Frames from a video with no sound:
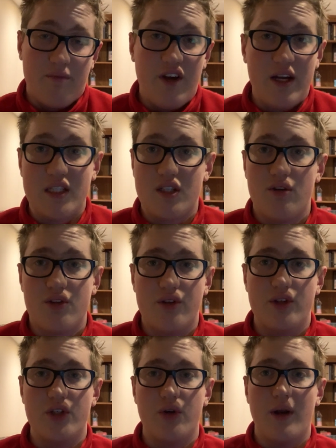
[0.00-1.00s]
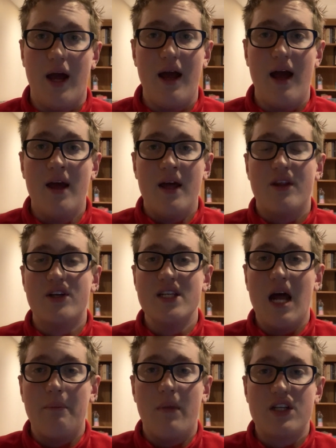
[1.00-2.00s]
Vegas knows what they're doing. There's
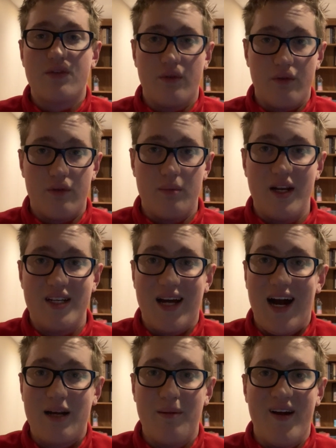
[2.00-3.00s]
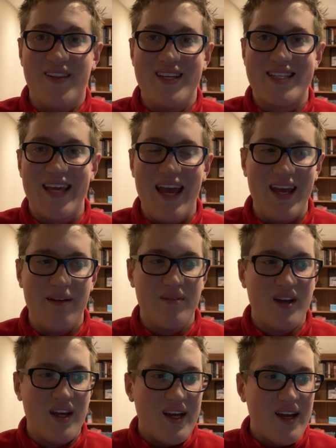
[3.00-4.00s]
not much for me to talk about in this game.
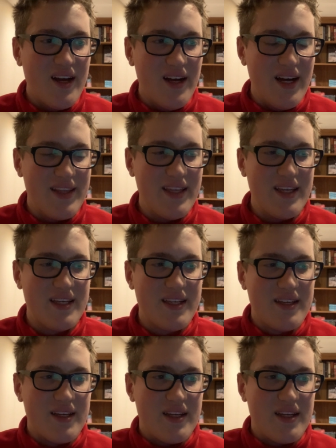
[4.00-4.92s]
I think